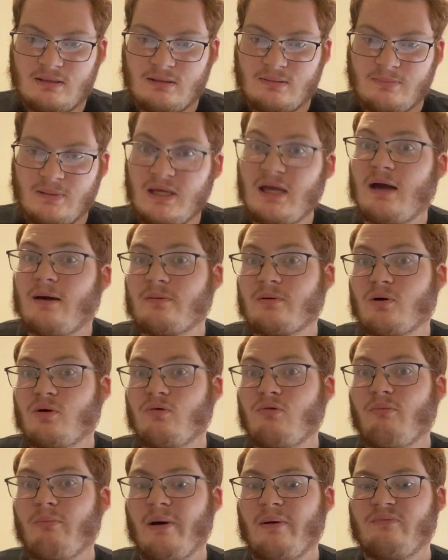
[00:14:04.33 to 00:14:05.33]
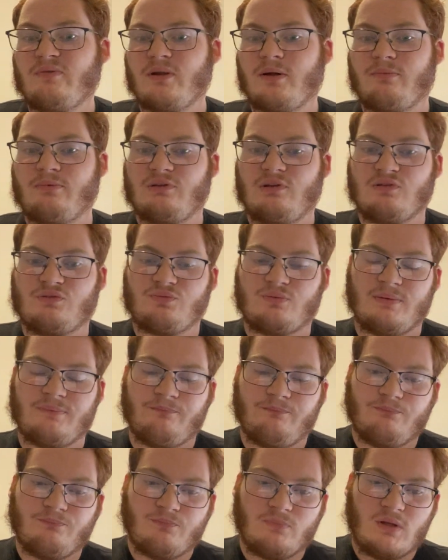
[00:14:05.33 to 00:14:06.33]
But yeah, I'm going with Buffalo with this one.
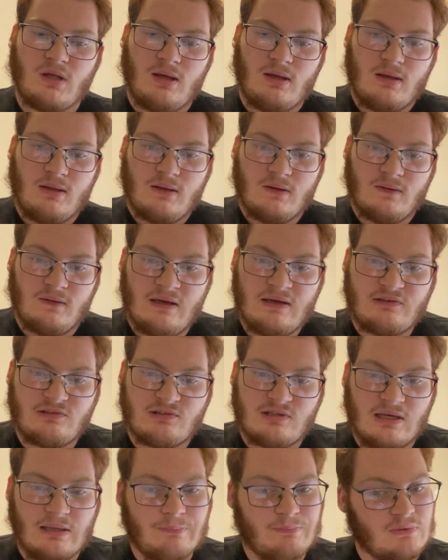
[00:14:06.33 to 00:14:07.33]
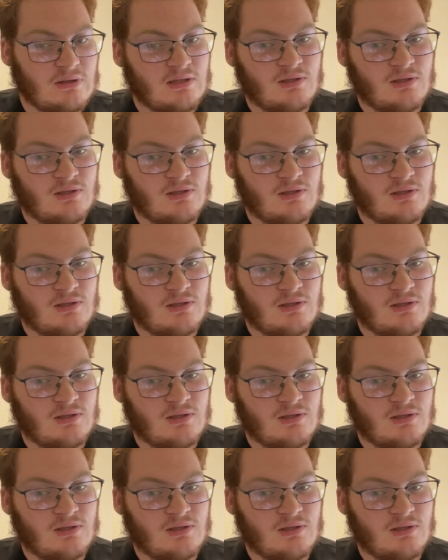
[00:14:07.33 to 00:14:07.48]
Next up,